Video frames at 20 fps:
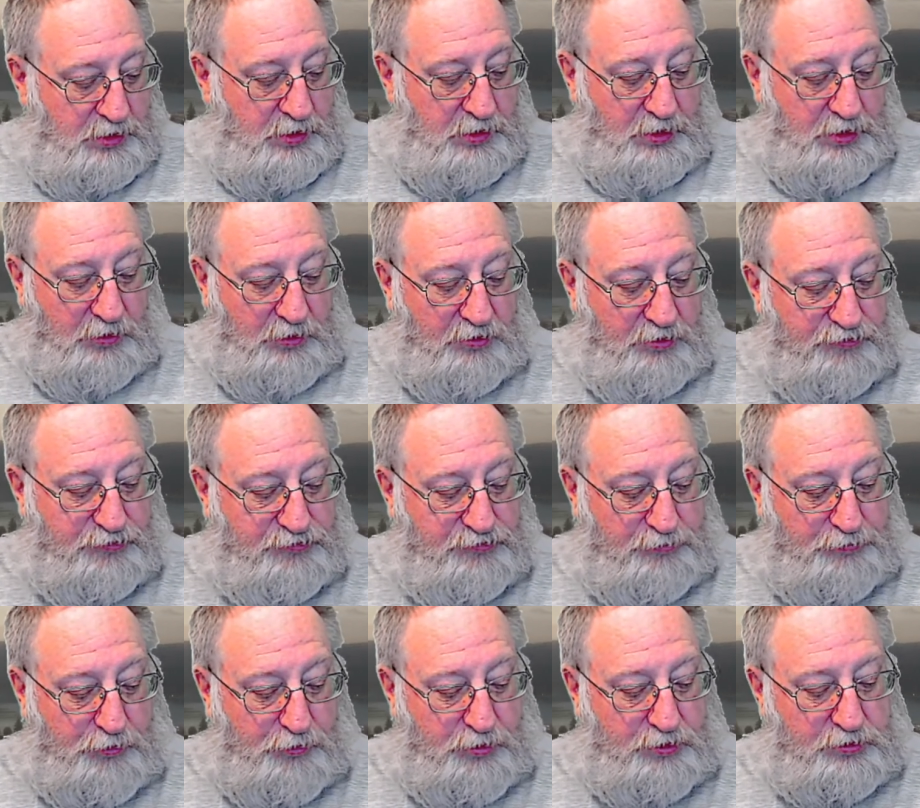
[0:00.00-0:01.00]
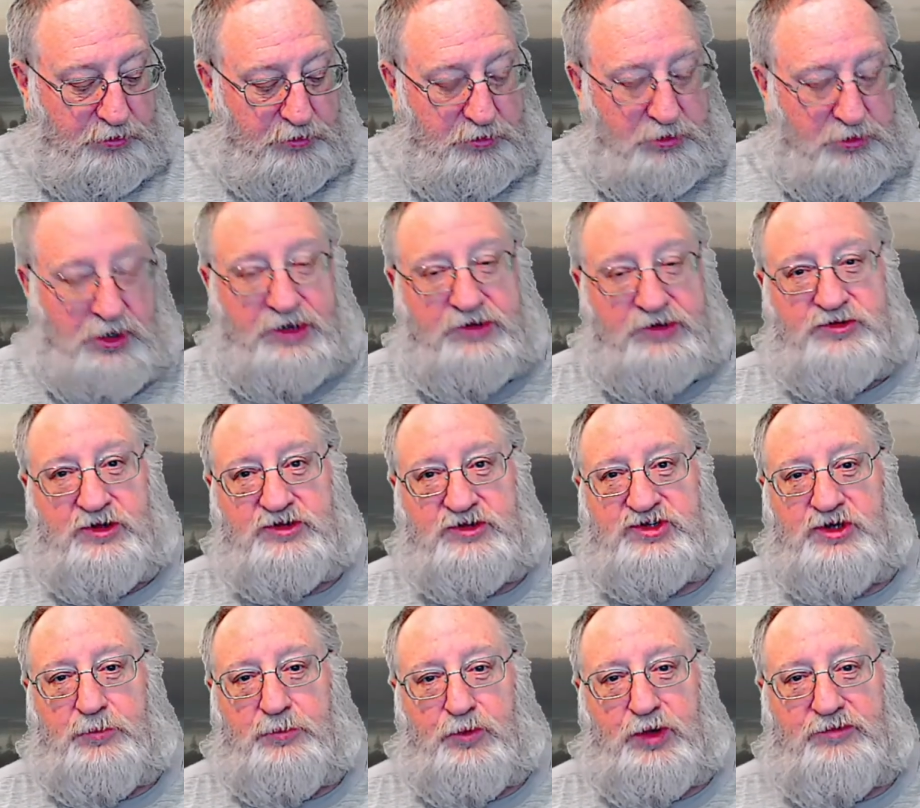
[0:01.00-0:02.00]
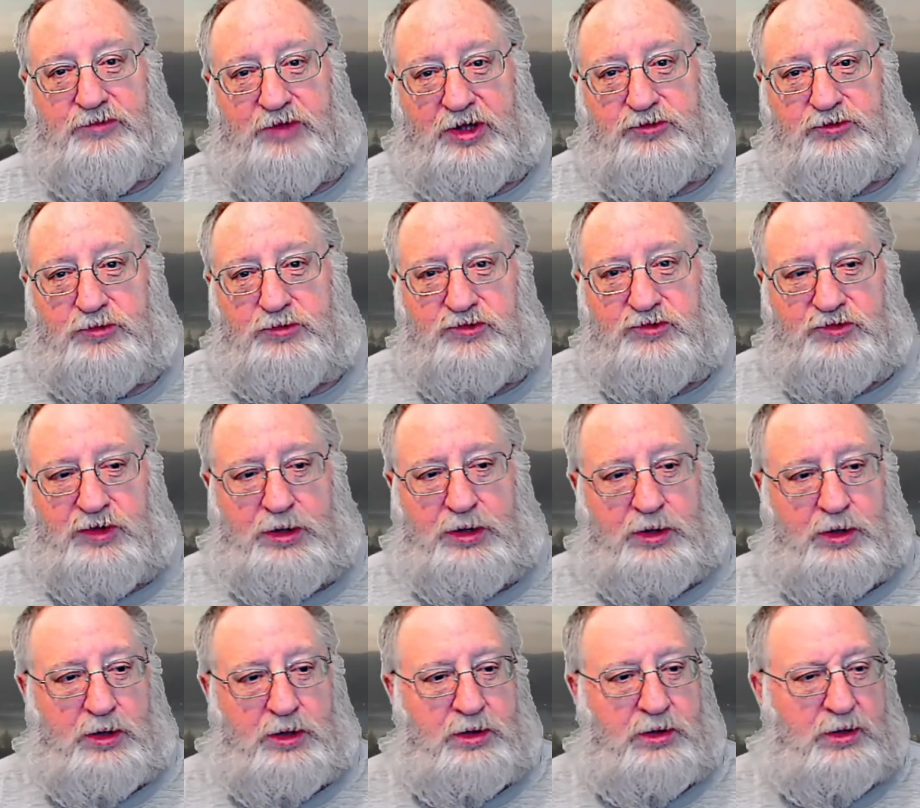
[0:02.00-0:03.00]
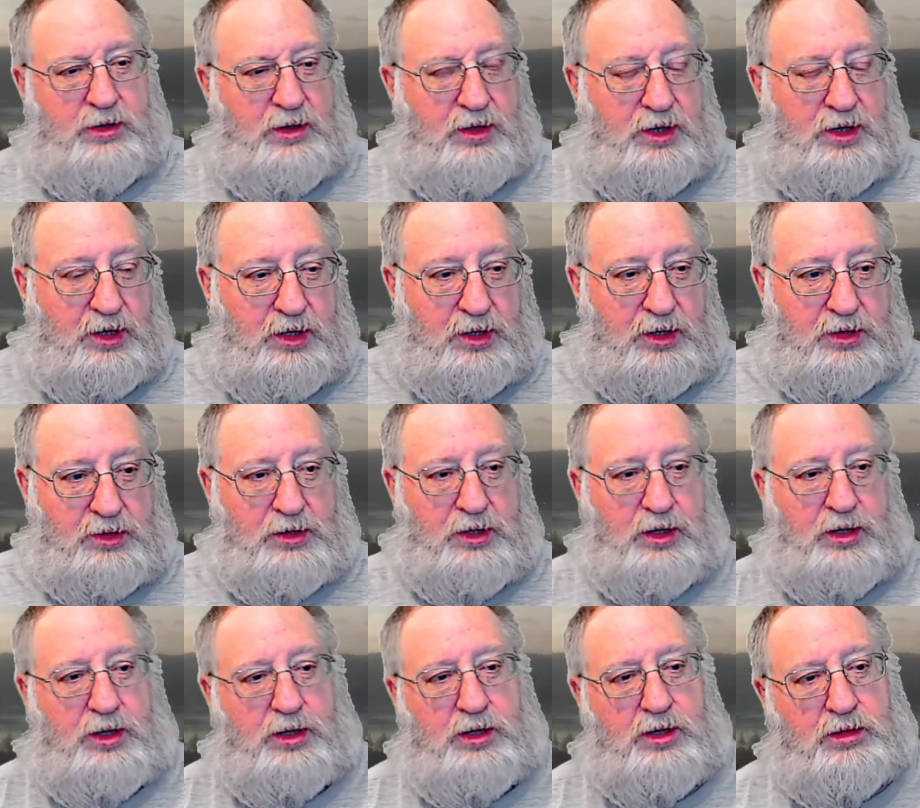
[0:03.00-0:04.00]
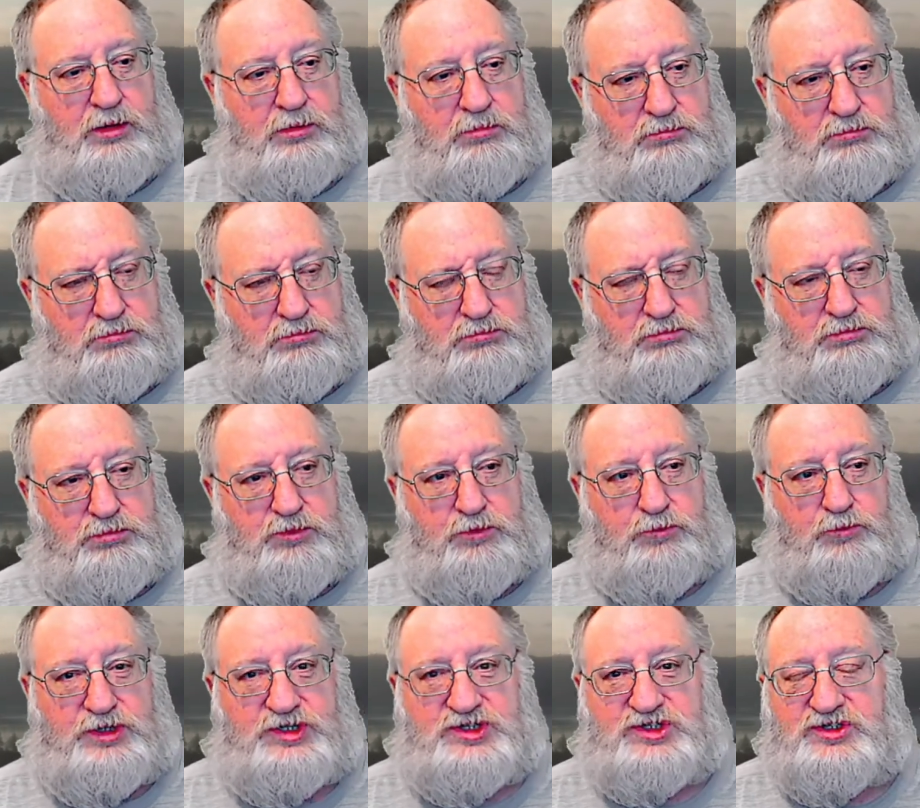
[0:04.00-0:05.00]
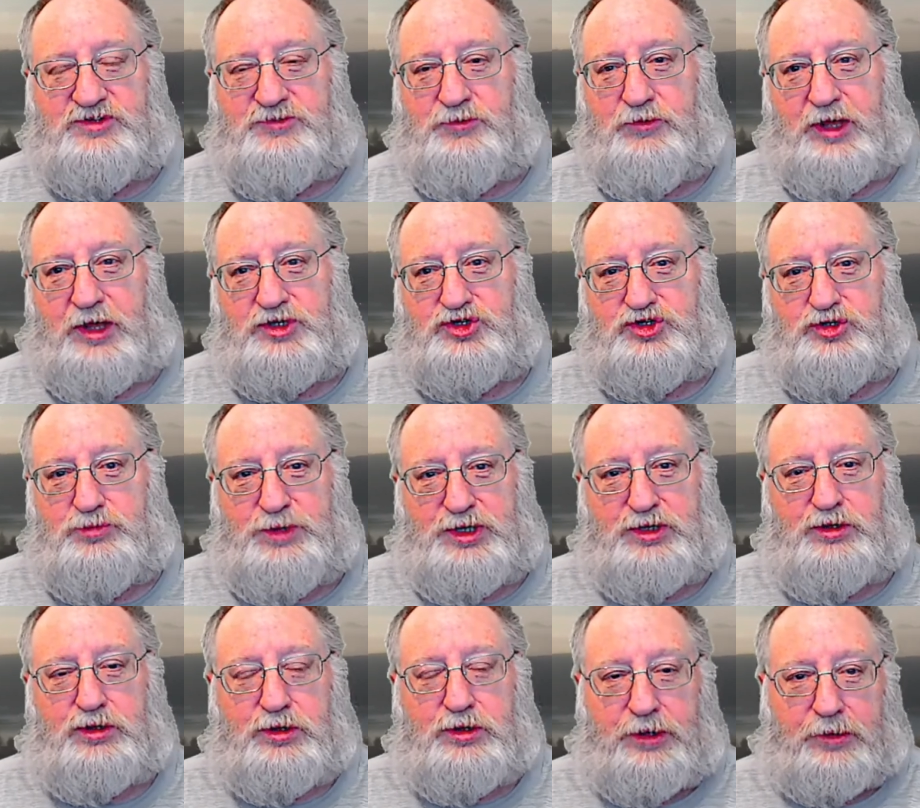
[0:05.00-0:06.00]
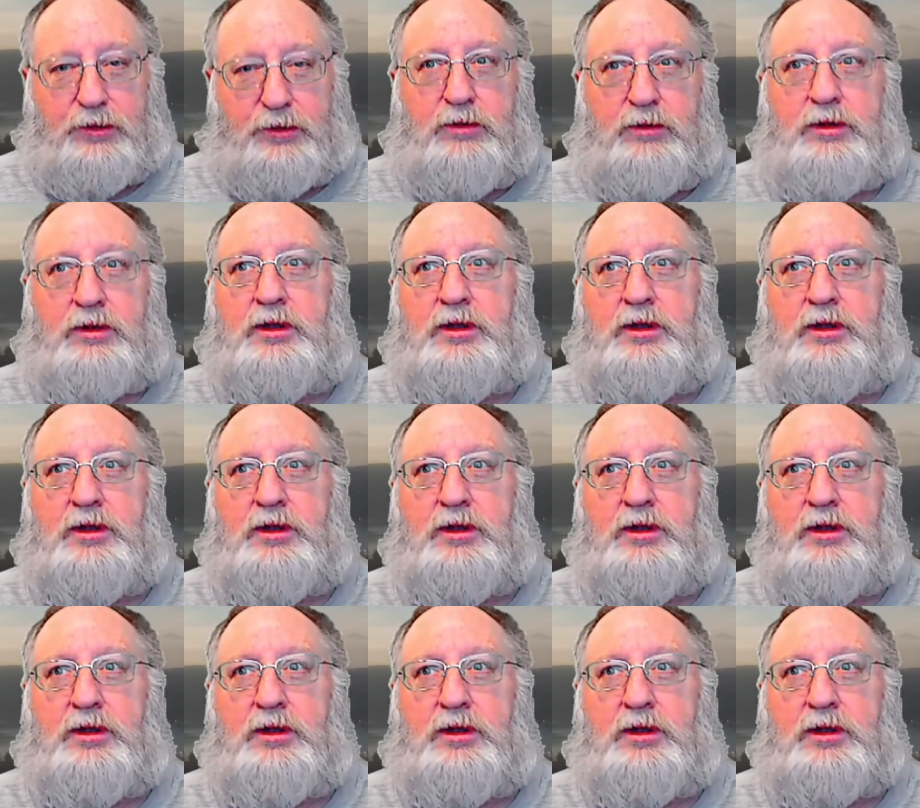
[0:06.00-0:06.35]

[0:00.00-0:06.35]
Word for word: I also support United States submarine veterans, and reasons for that should be clear.